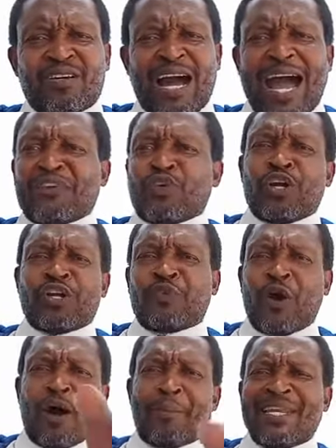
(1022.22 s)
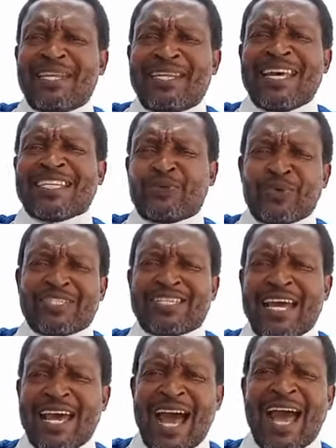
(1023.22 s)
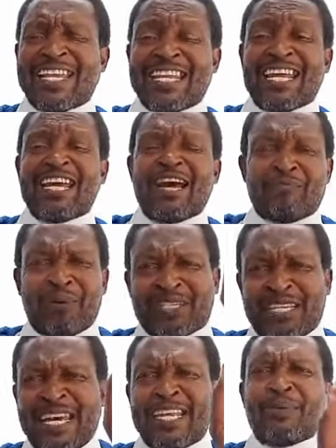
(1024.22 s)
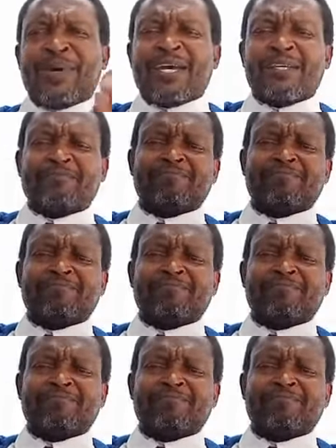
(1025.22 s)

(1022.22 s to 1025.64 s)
I don't know for how many days he was there hiding, but he hid away.